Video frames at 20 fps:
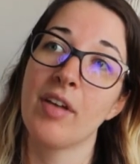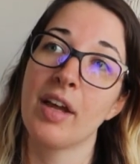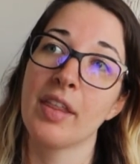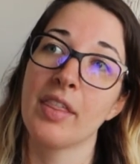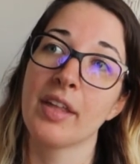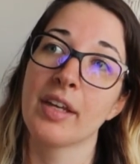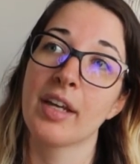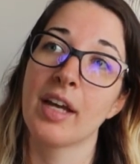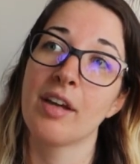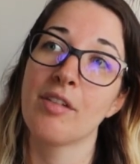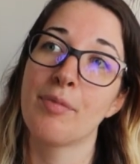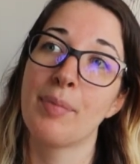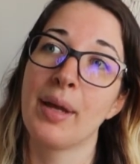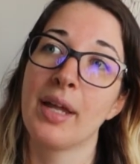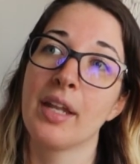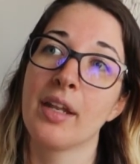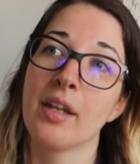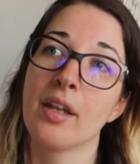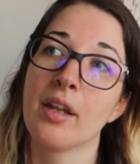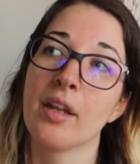I think I've
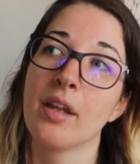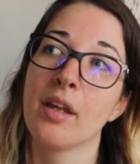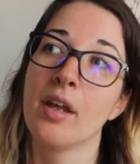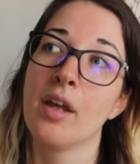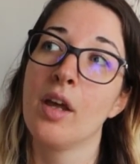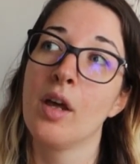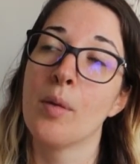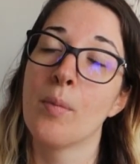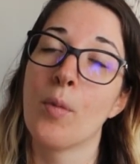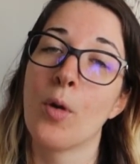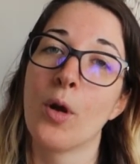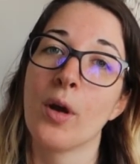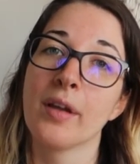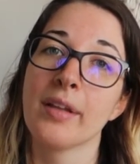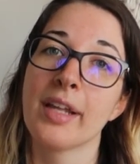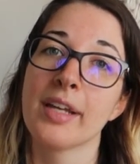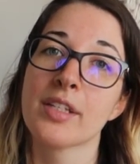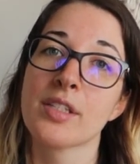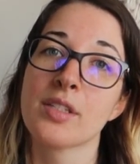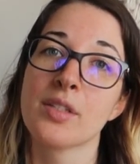been more or
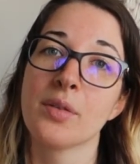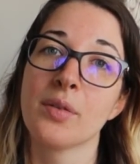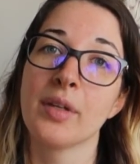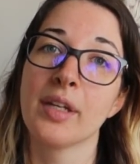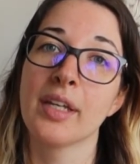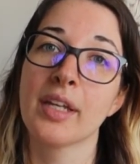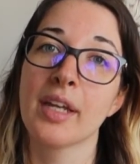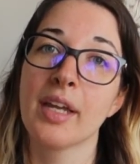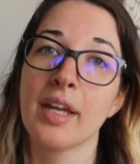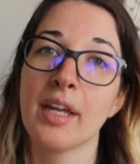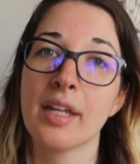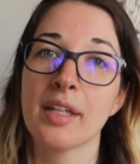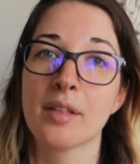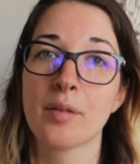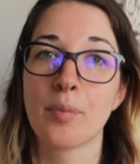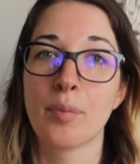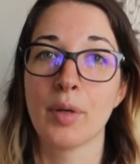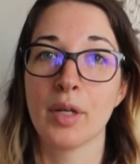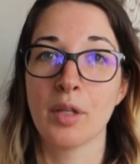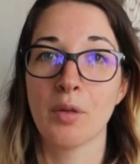less doing it
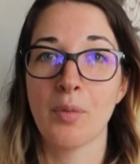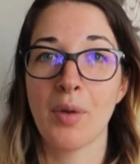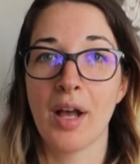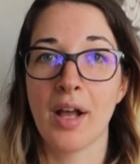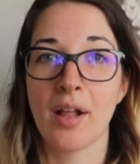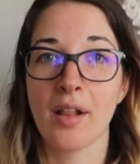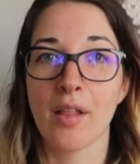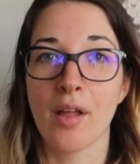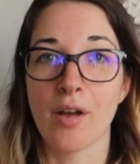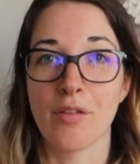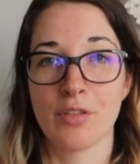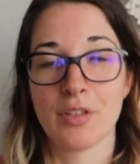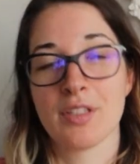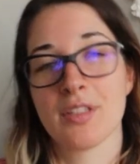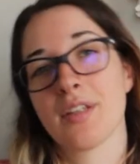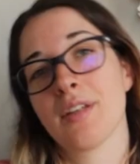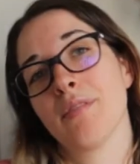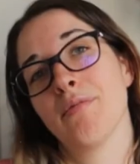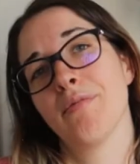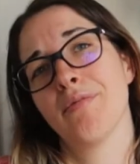pretty well.
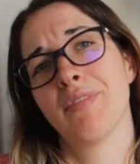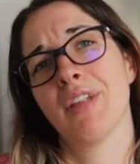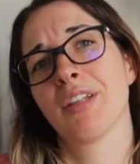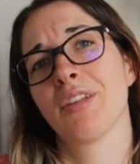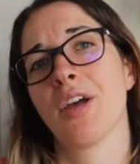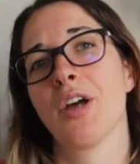Obviously not